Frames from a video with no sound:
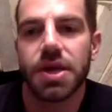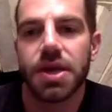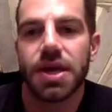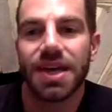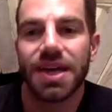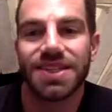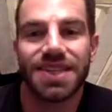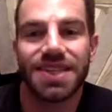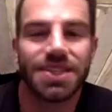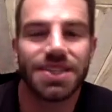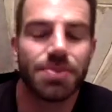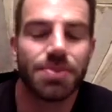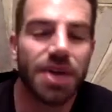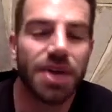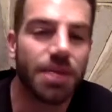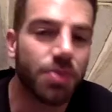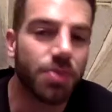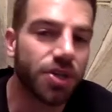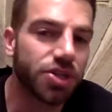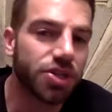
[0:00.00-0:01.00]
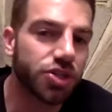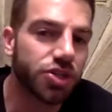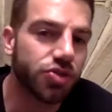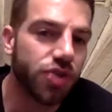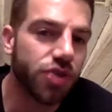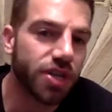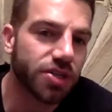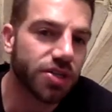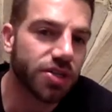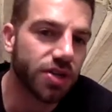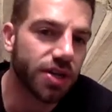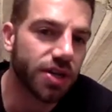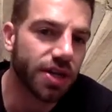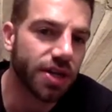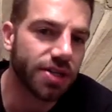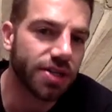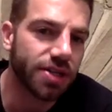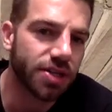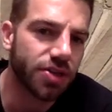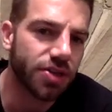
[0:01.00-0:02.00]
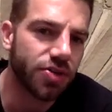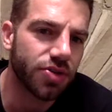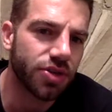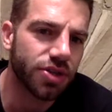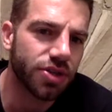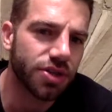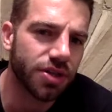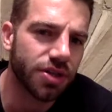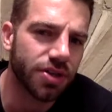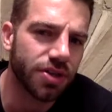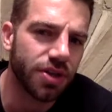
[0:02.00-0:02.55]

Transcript: exacerbated by stress, I guess. Because I notice, I don't